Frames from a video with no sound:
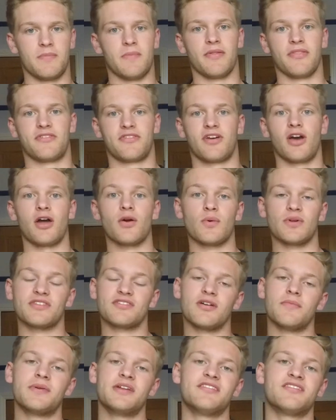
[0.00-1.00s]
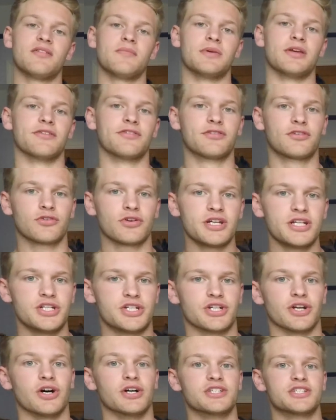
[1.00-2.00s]
of months ago when somebody sent me a
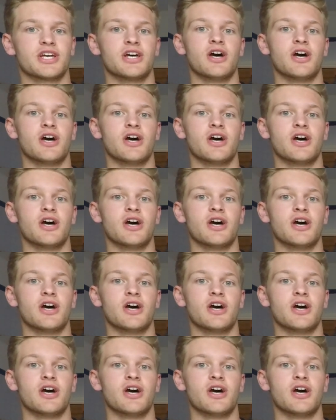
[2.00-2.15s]
screenshot